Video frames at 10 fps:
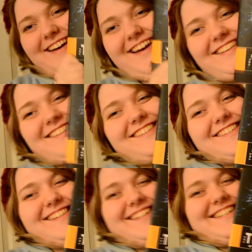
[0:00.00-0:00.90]
I
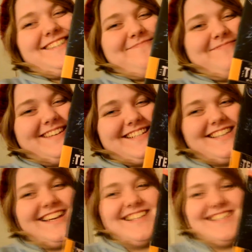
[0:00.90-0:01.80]
saw the Tempest
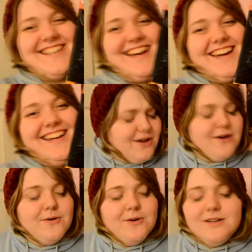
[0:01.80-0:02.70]
last night.
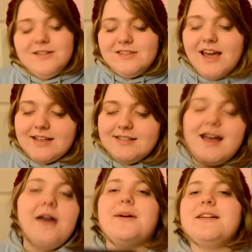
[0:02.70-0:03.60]
So, yes,
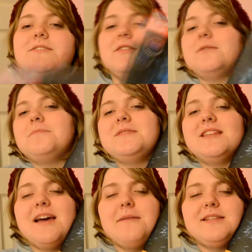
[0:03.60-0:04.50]
I went and saw
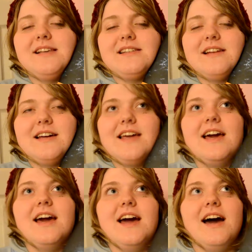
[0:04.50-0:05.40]
the Tempest last night.
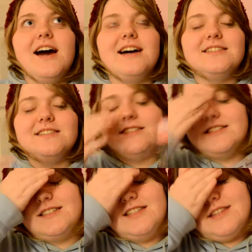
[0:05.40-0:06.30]
And
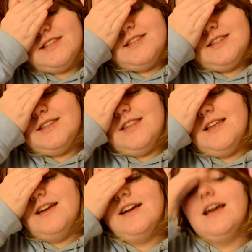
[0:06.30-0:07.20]

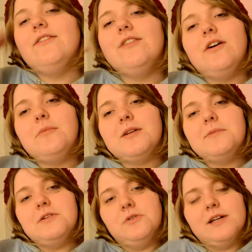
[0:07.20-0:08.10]
even though I'm going to
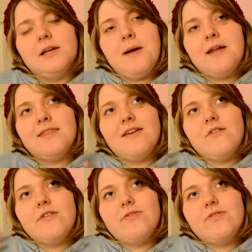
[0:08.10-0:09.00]
be talking about it, there
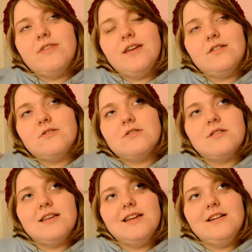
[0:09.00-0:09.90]
are
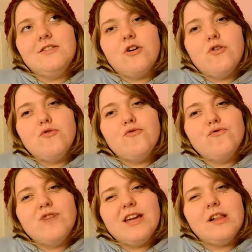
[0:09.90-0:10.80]
literally no
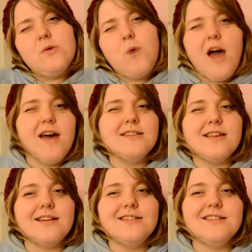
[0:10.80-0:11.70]
real words
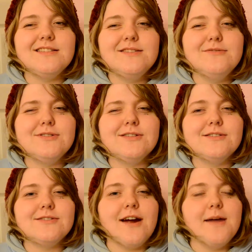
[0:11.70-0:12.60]
I can just use to
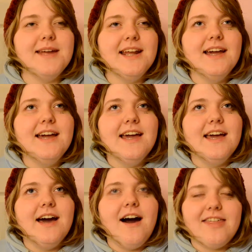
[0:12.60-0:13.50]
describe it.
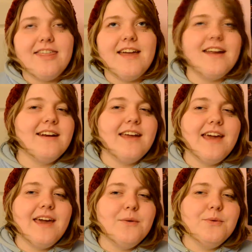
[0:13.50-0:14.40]
Other than
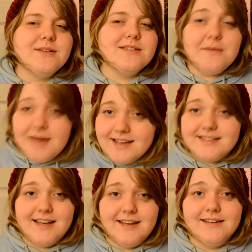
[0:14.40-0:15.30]
it was
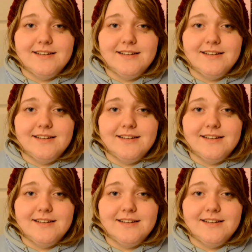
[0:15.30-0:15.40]
amazing.